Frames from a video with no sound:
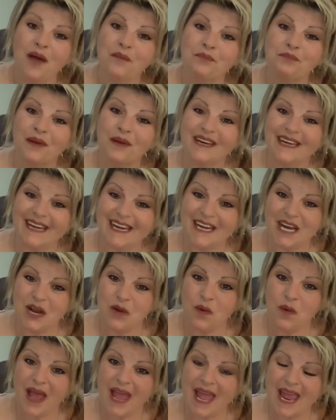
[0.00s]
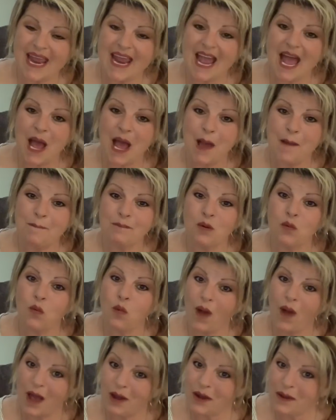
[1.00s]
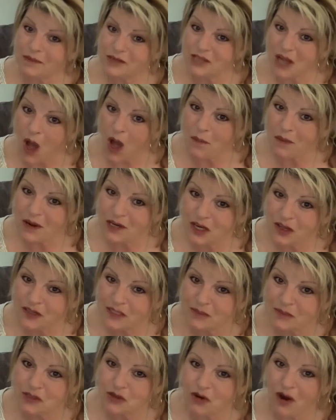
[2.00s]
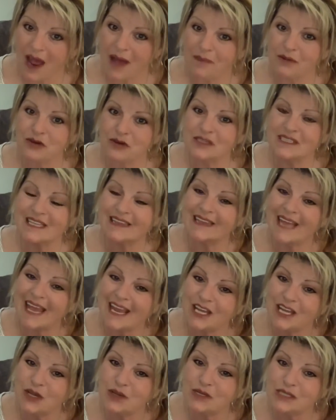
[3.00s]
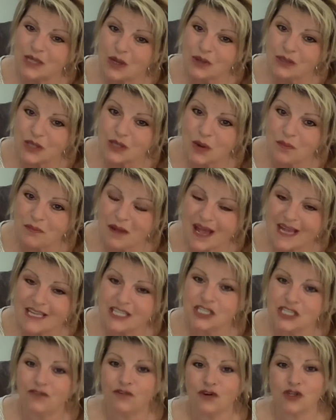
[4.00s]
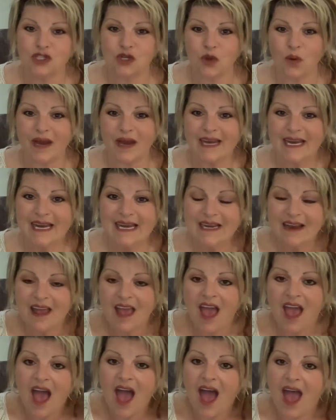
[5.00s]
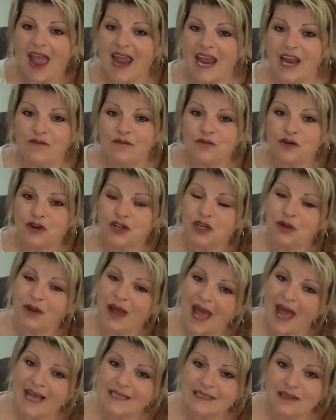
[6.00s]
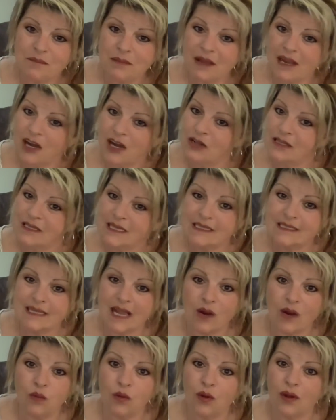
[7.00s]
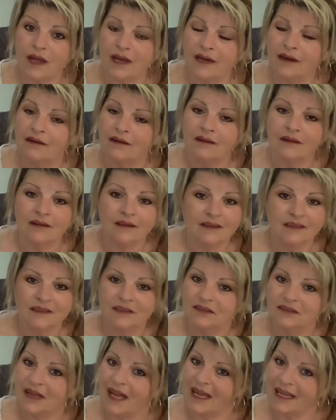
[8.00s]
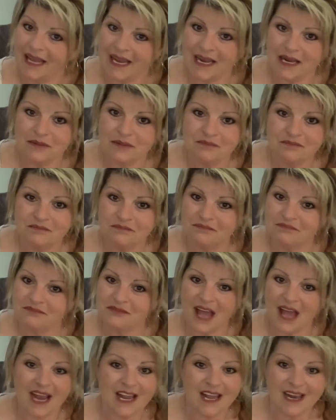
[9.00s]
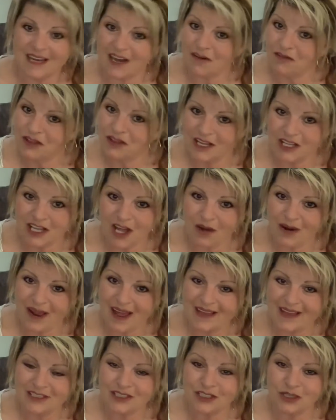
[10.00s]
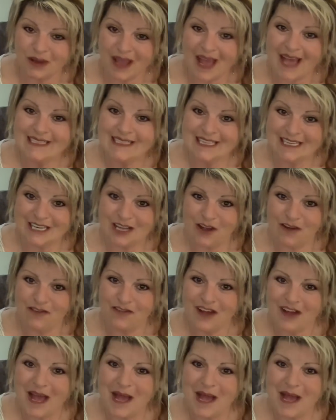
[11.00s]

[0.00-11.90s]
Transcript: But anyway, welcome to all my new subscribers. Thank you so much for joining. And for you guys that have been here since day one, again, I could never thank you guys enough.